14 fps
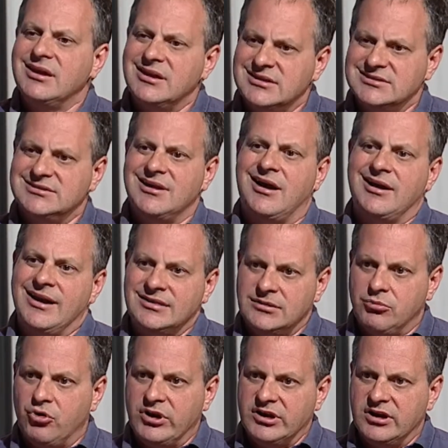is not at the
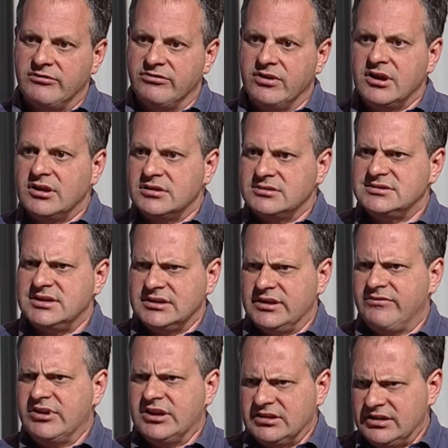point of
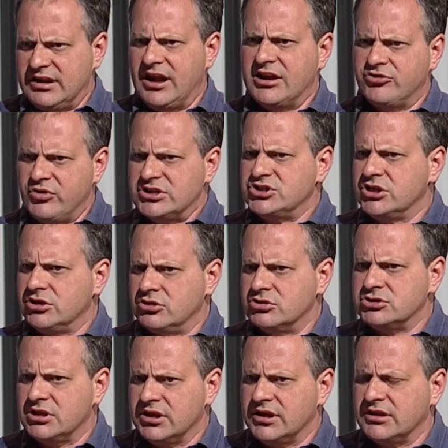significant dehydration
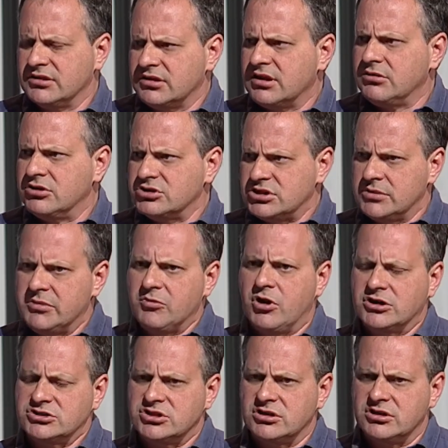usually, and can usually be
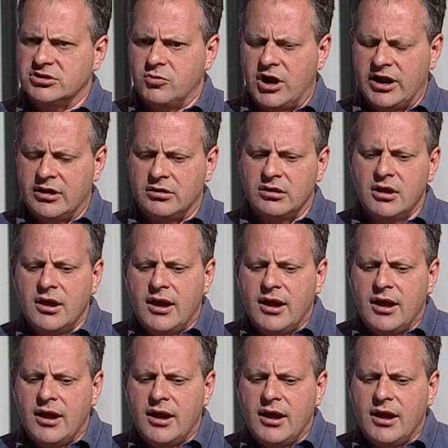watched a little while.